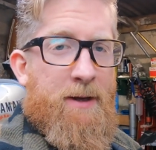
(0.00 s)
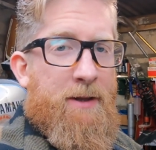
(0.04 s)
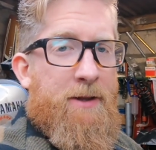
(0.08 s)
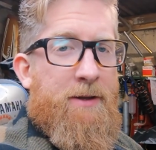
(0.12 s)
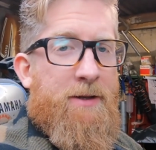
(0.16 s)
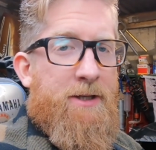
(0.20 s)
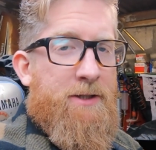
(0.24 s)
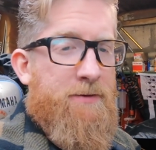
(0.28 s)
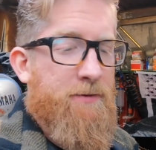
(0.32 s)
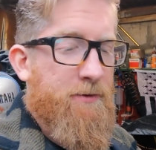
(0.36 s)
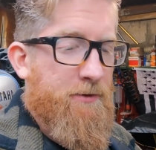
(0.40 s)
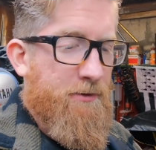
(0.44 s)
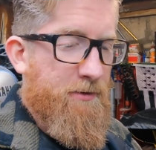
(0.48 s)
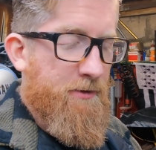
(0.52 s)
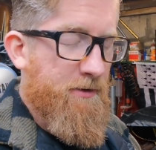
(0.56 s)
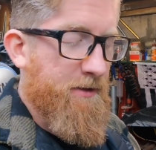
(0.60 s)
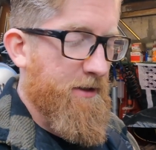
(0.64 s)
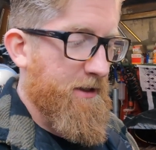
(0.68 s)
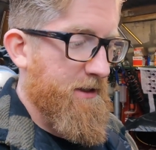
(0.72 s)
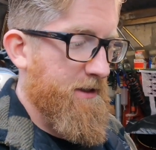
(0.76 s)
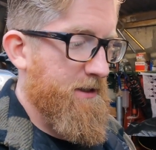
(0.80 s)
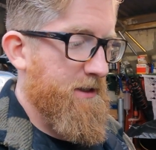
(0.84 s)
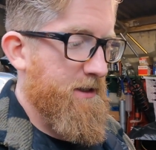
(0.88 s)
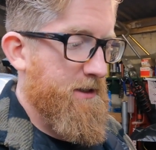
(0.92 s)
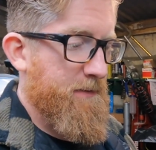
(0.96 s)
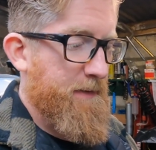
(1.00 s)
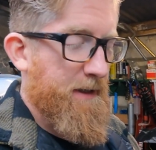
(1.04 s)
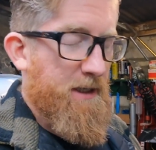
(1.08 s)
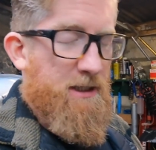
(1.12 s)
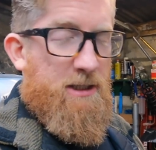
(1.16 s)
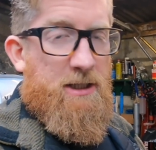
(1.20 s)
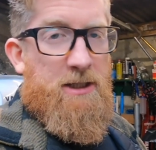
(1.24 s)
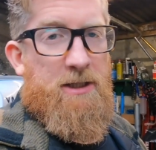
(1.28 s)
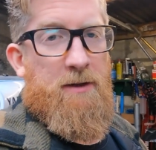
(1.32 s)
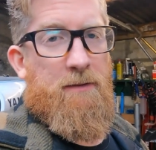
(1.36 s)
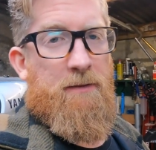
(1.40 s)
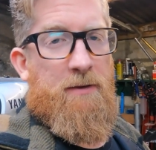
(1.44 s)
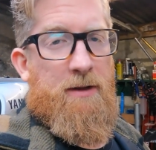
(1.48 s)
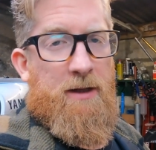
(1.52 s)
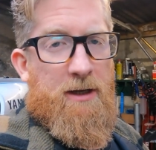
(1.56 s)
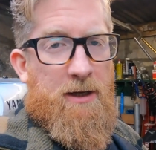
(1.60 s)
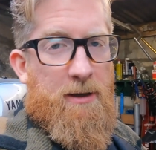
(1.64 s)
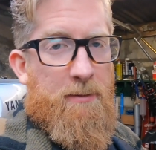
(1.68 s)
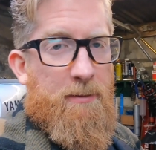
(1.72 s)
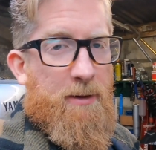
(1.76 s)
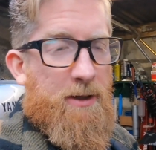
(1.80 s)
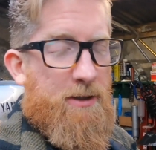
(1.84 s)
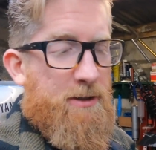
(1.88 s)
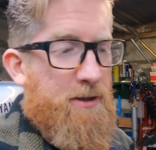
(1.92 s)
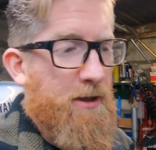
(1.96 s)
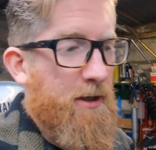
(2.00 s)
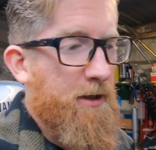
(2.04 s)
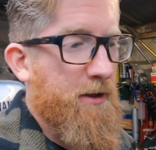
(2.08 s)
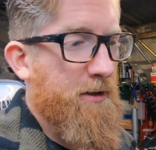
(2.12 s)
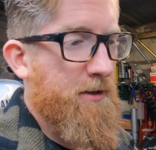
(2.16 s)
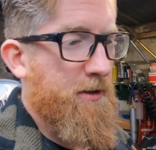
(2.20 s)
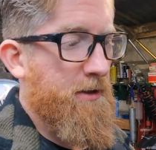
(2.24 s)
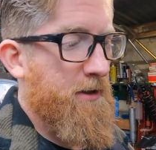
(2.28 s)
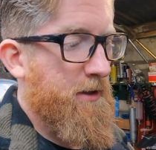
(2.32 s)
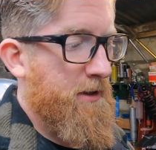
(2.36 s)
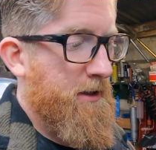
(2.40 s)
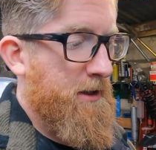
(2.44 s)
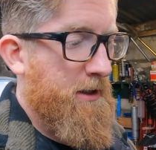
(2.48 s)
method is for doing this, especially something like a mudguard.